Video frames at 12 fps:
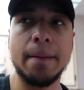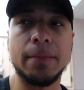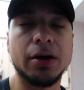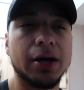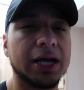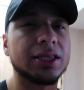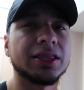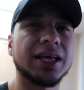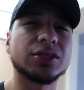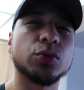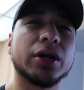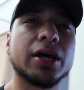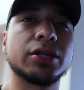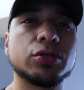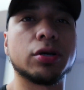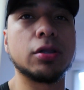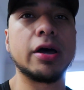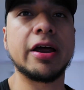But I think that's why it kind of
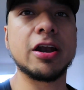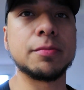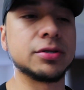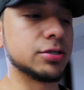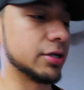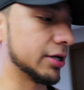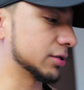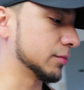took a lot out of me today.